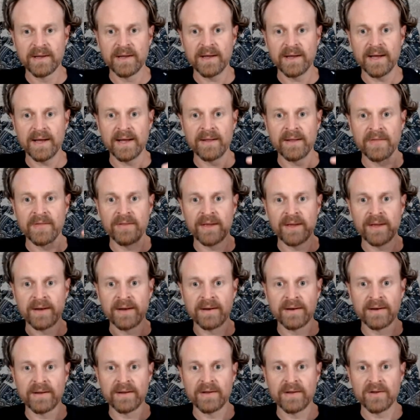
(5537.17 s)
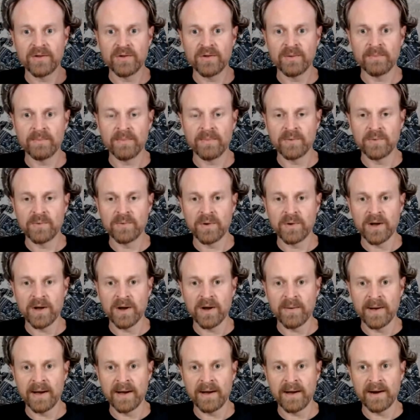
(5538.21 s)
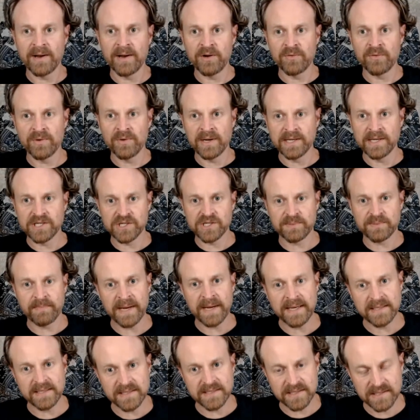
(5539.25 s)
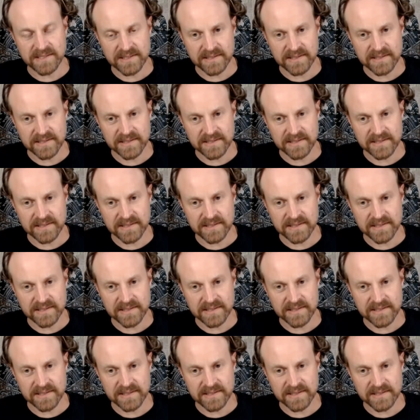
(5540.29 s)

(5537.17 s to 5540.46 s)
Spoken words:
And then your mind will go out and you release space,